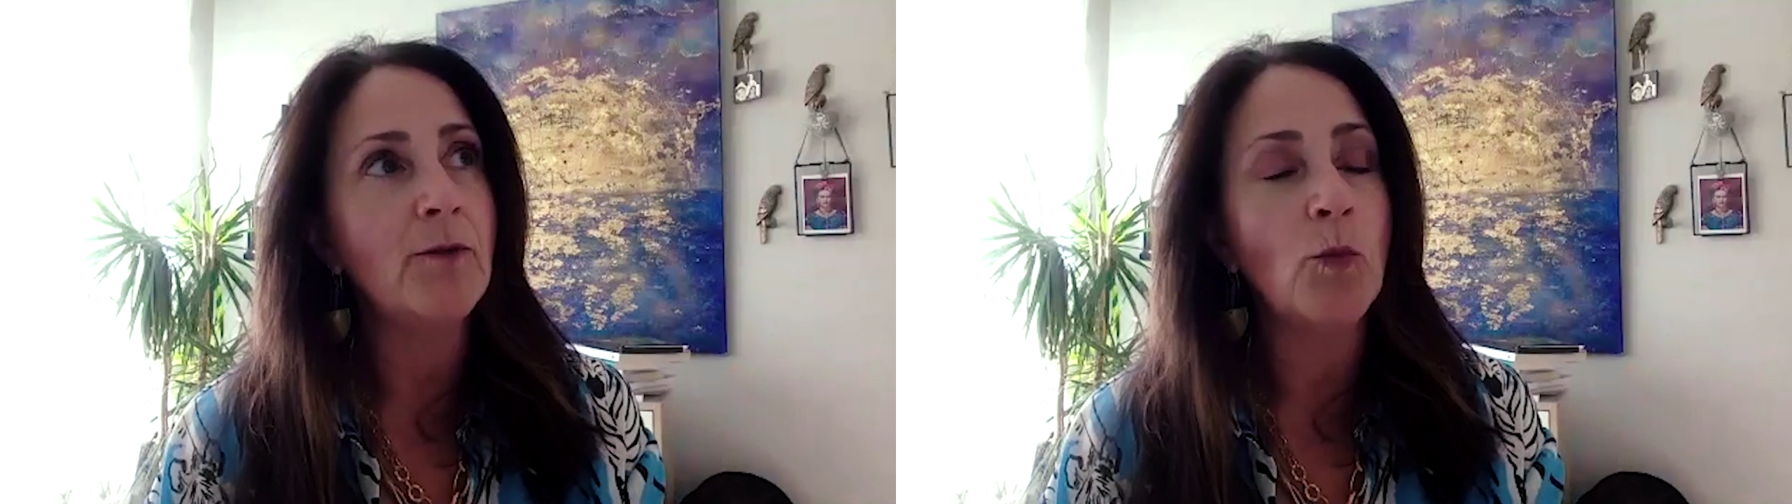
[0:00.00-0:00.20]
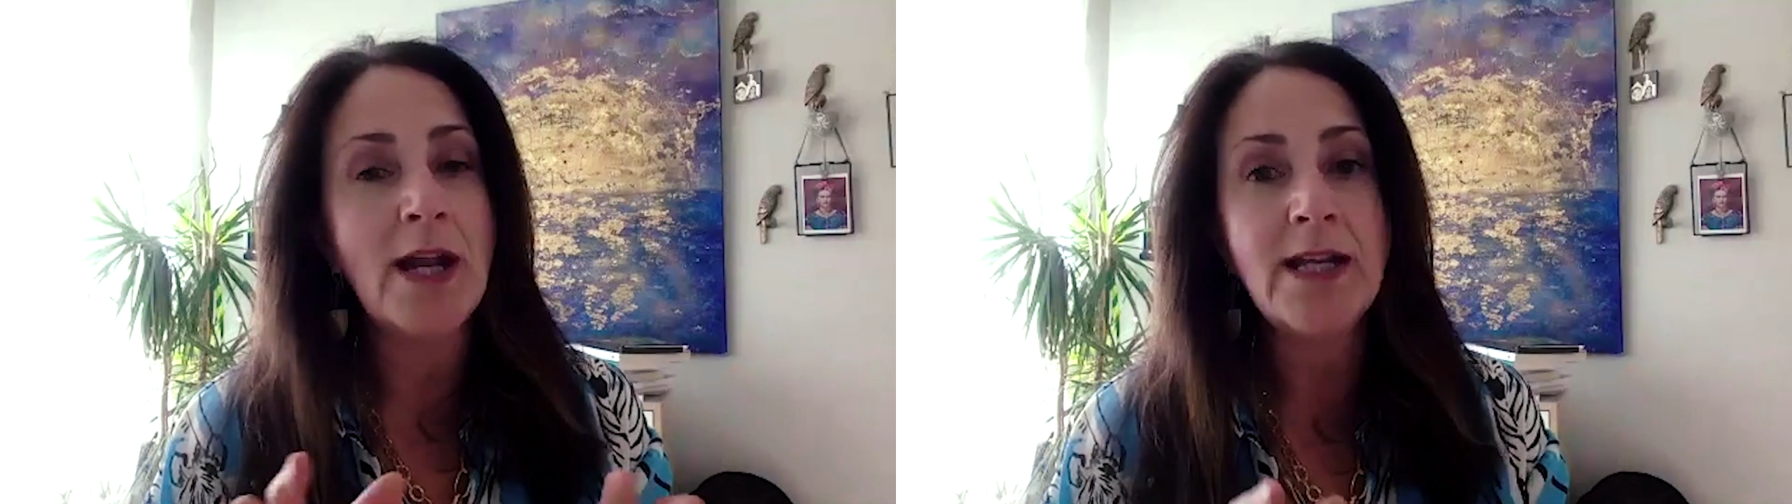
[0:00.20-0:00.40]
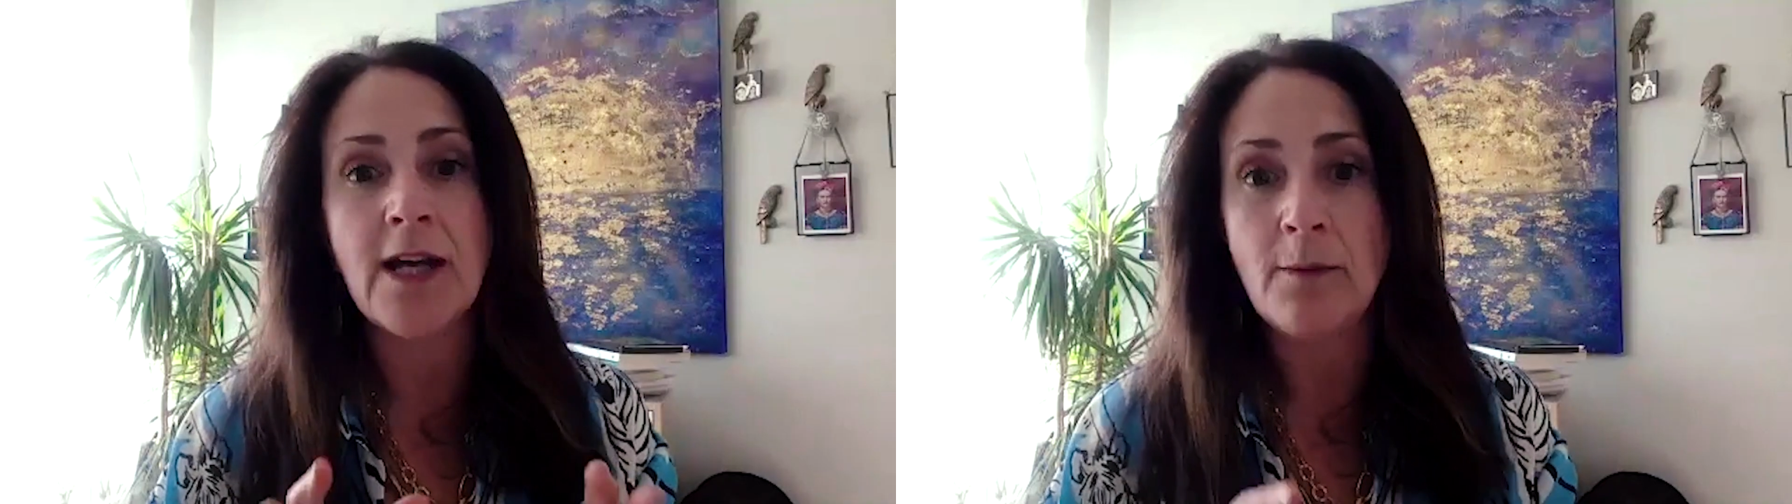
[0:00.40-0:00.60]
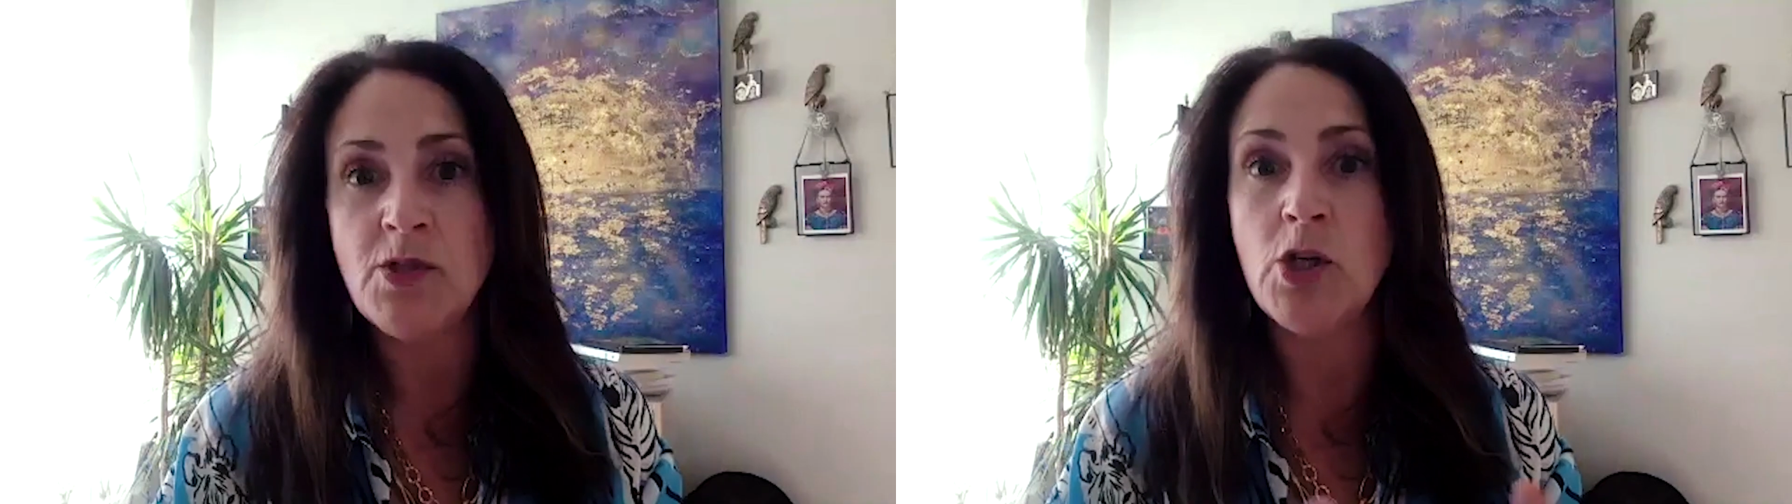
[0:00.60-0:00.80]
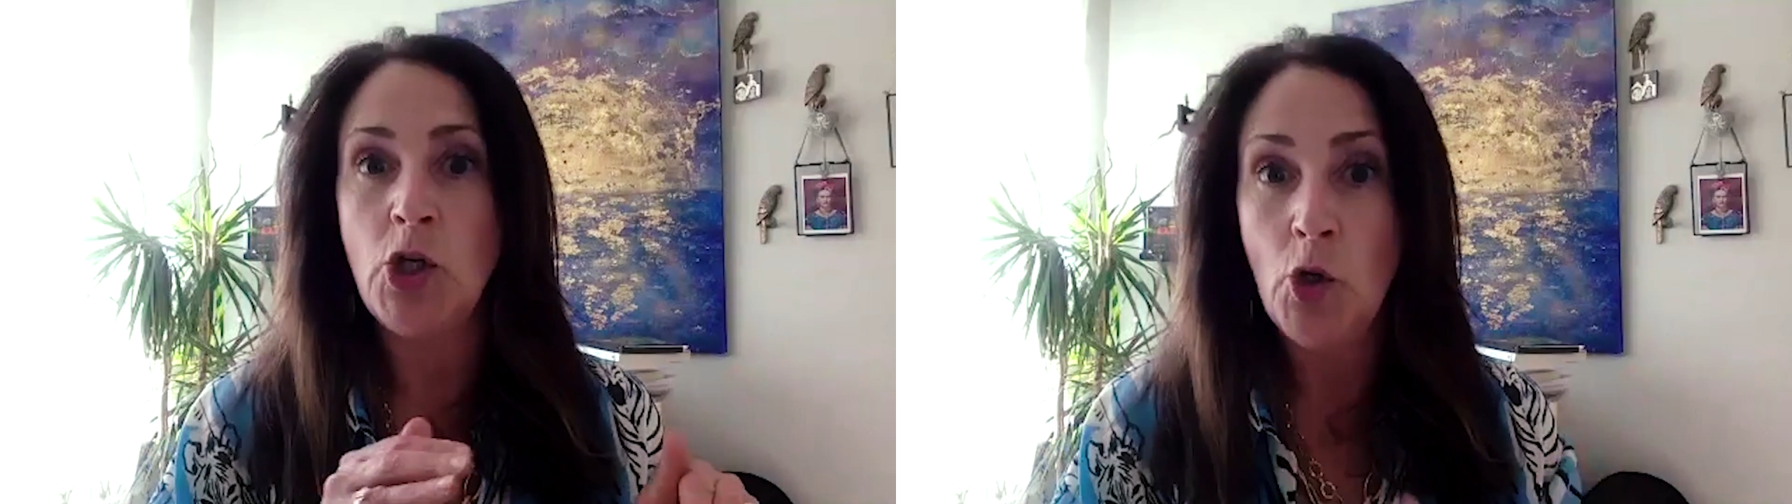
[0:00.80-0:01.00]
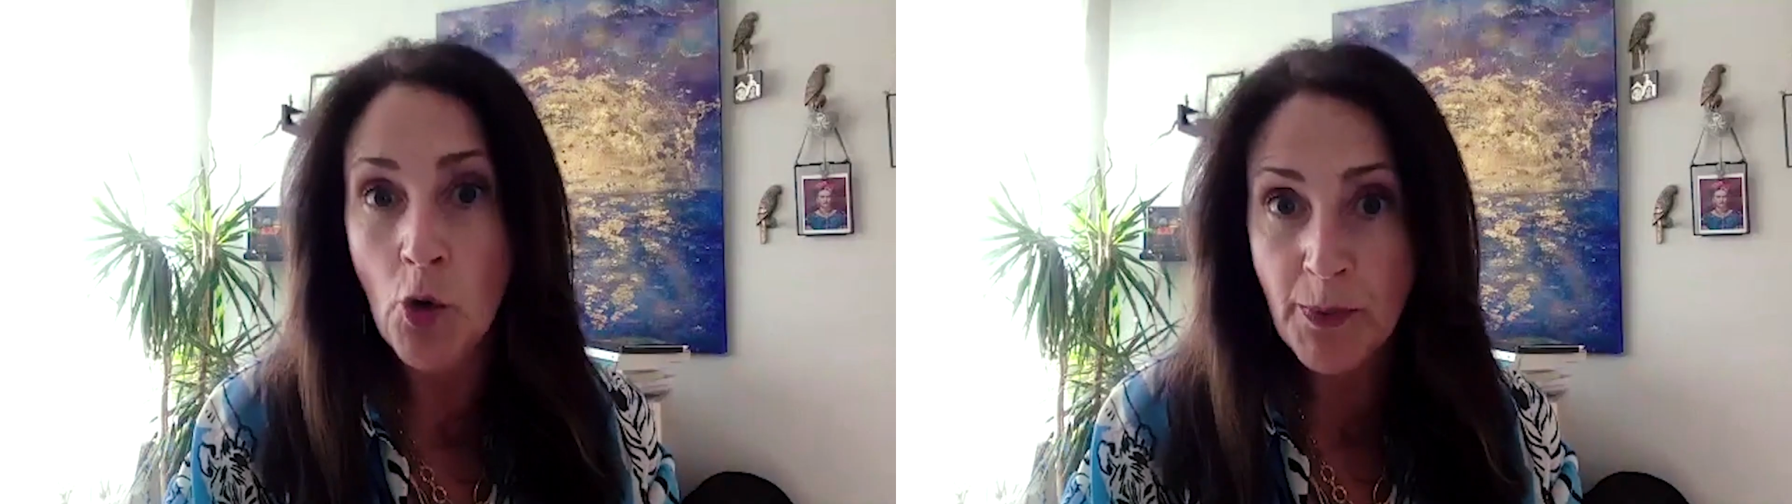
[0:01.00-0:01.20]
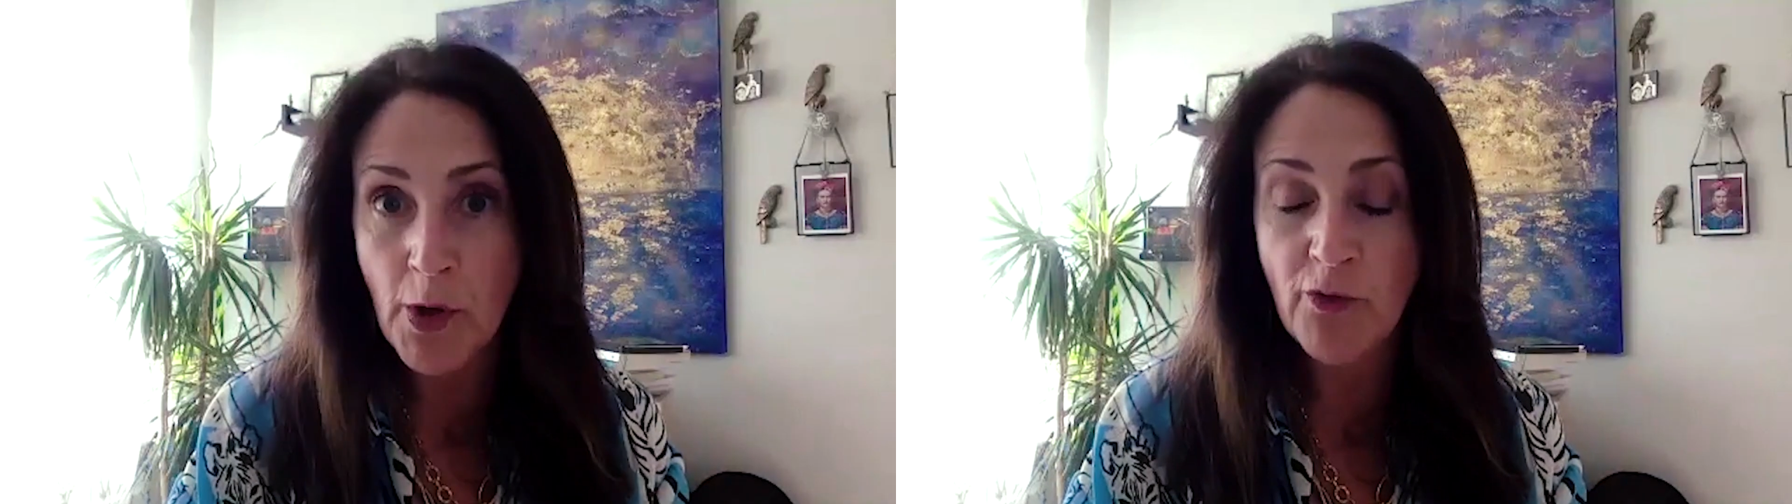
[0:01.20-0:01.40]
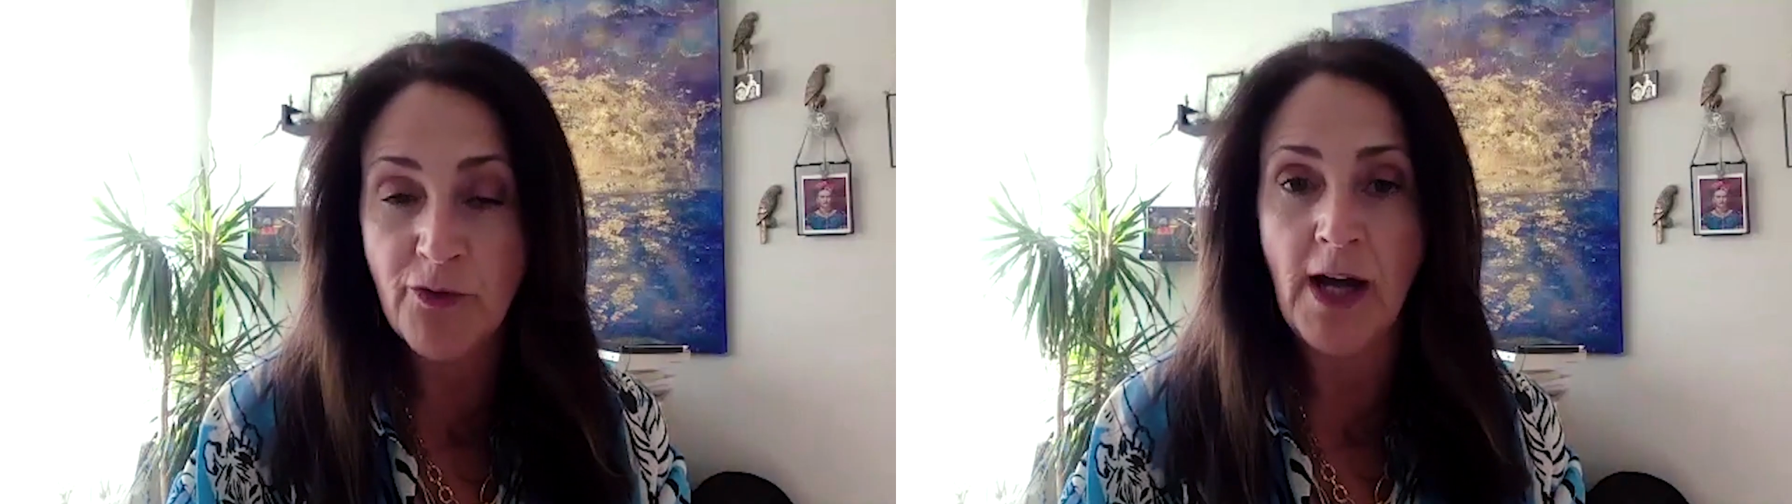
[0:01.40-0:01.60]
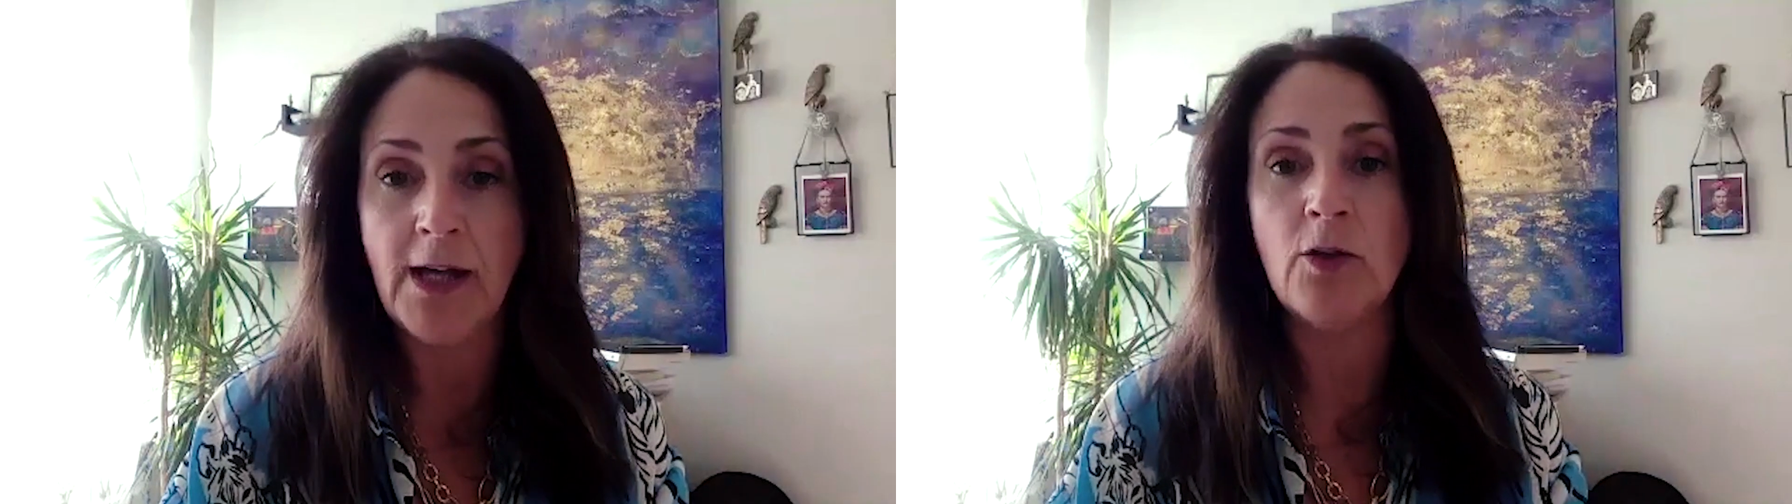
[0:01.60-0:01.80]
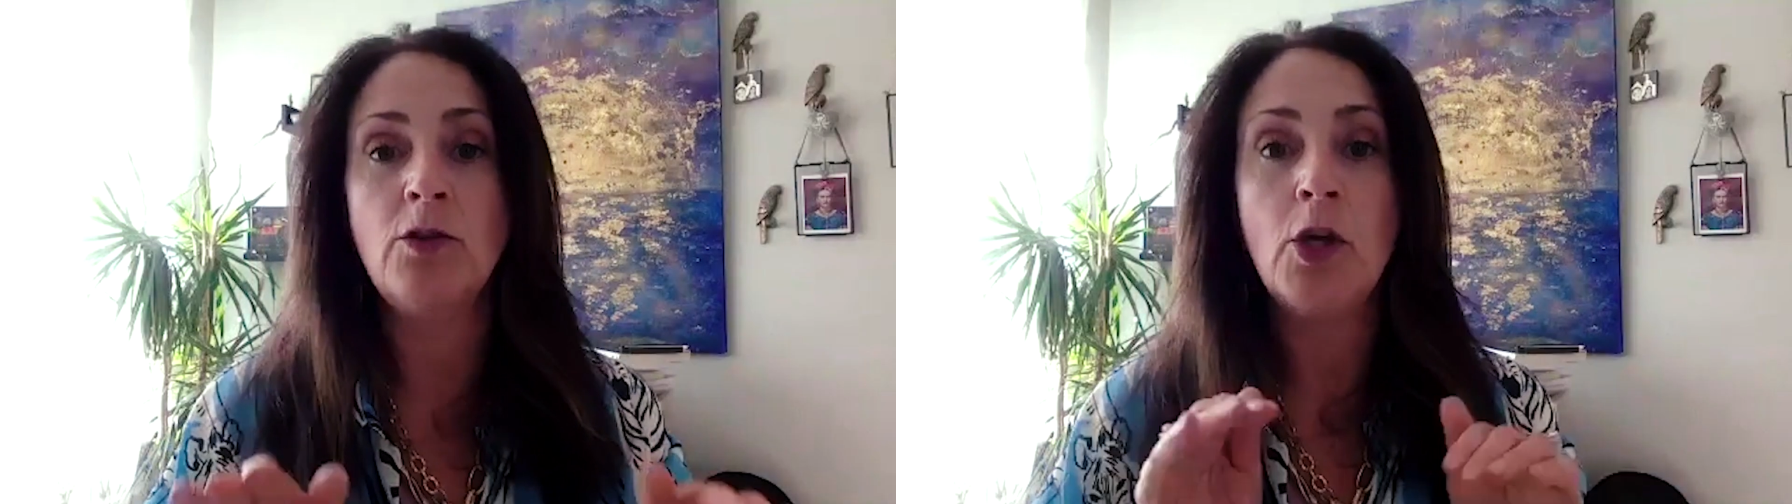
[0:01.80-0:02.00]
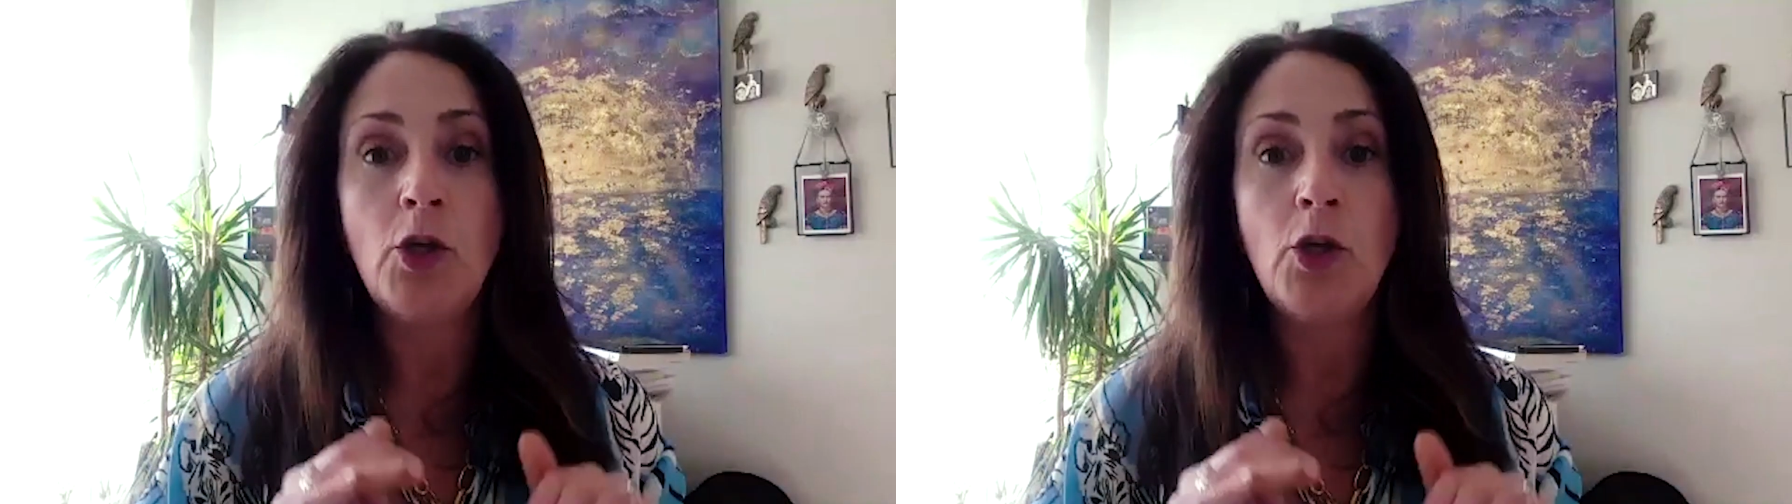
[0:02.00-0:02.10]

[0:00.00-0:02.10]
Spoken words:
when it comes to your profile,